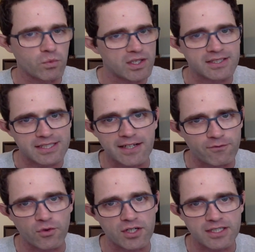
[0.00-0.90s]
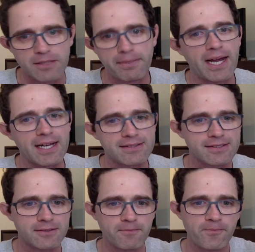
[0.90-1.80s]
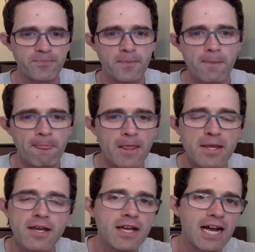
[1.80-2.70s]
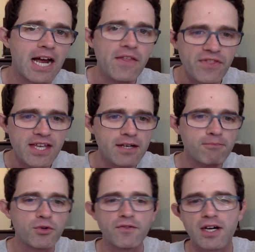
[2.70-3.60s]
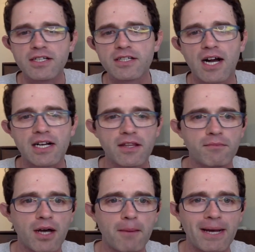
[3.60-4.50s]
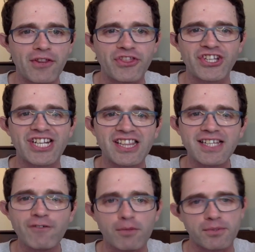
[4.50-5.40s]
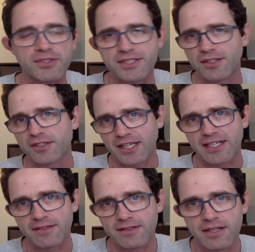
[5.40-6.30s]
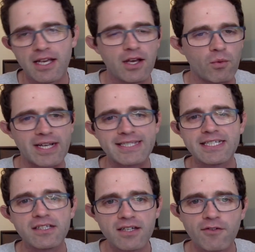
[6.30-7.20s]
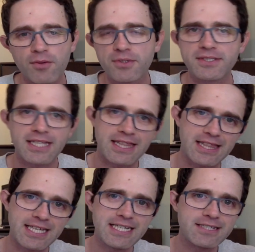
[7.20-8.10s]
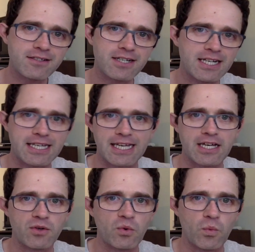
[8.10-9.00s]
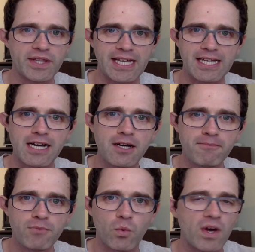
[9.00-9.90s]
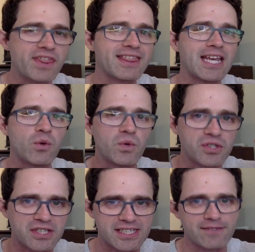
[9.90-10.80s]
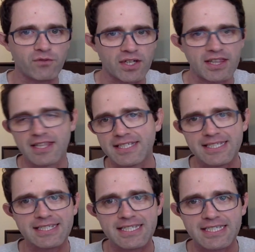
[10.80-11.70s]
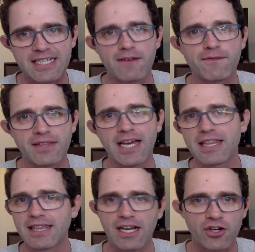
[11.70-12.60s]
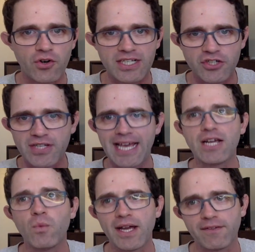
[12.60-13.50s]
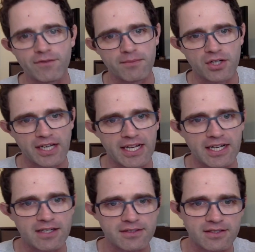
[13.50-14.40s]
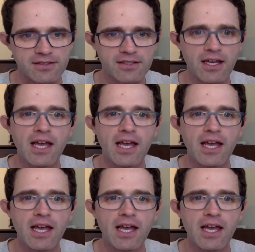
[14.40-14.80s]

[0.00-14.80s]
ones that have worked in the past. And then move on to talk to them about the deliverables they'll get. When I say deliverables, the things they're going to get when they come, what they will leave with. This is the stuff that they are going to take away from their gait analysis.